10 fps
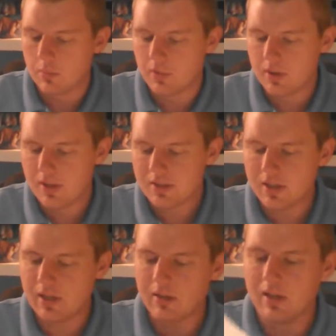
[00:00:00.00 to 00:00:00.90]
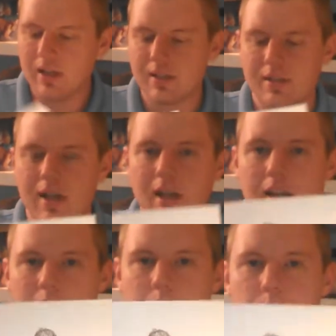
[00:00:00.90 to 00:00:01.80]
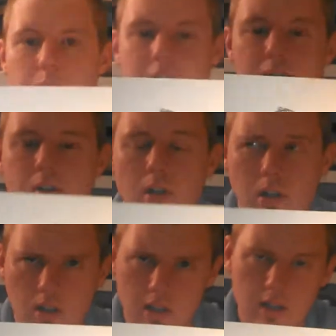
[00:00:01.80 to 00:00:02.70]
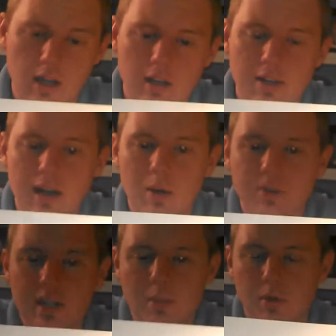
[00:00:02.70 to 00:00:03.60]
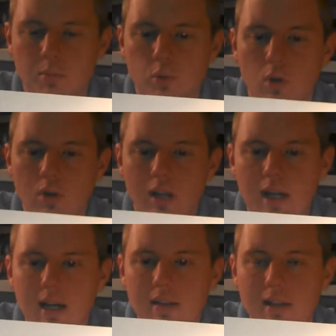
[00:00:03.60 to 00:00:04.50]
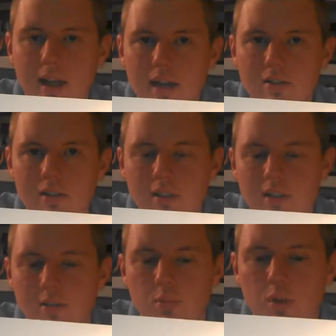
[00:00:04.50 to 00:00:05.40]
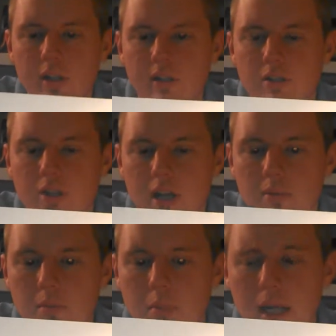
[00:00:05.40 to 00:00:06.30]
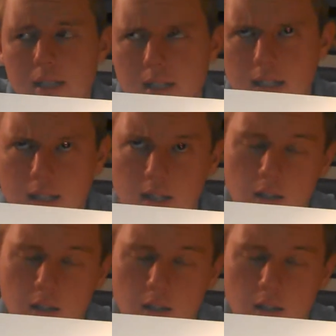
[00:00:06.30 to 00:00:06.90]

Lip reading: This here is a picture that I was able to pull online that actually does a pretty good job depicting